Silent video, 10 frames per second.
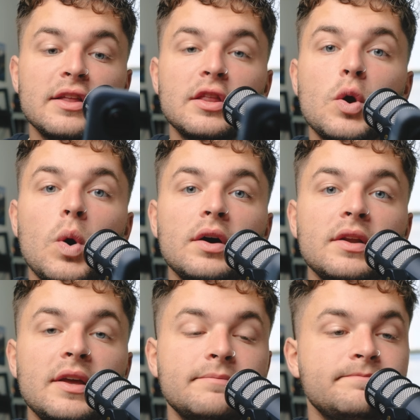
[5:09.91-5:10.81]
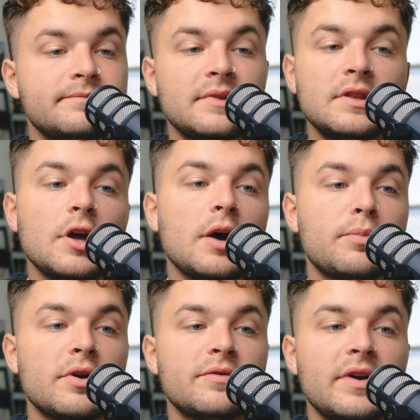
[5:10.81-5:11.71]
The quality, not
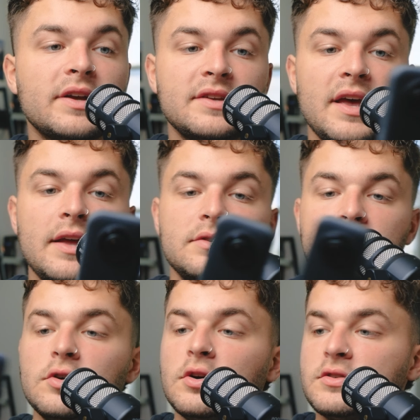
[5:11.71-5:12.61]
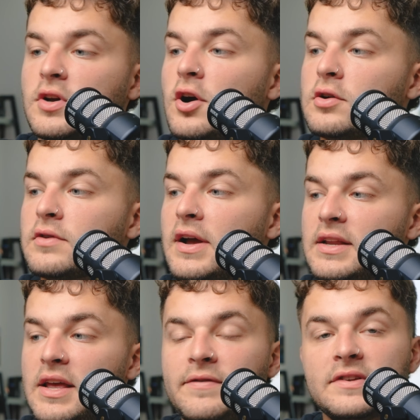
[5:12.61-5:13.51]
perfect. It looks all right
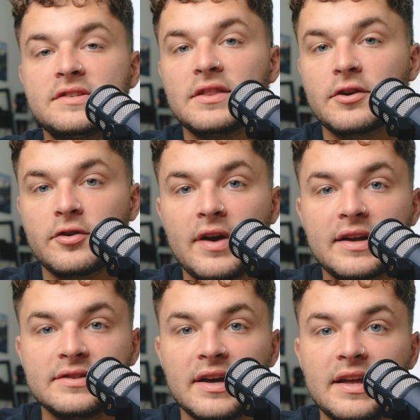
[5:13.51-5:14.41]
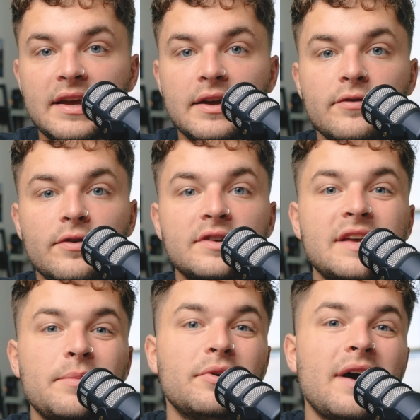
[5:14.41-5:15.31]
if it's in the correct lighting. For
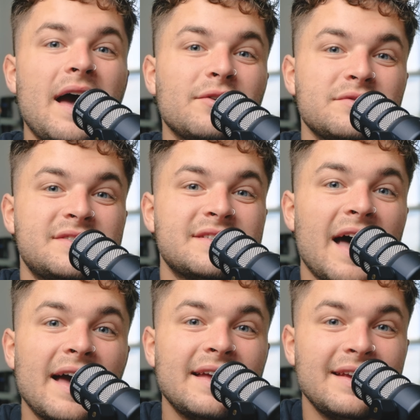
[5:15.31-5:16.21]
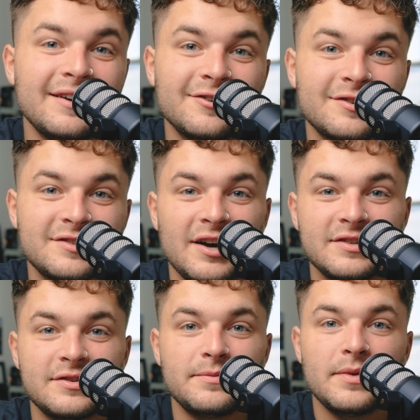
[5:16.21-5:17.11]
example, outside, it looks
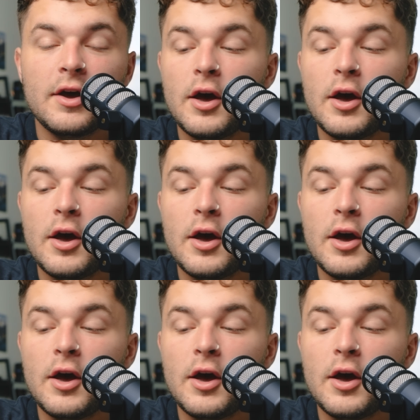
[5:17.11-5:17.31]
awesome,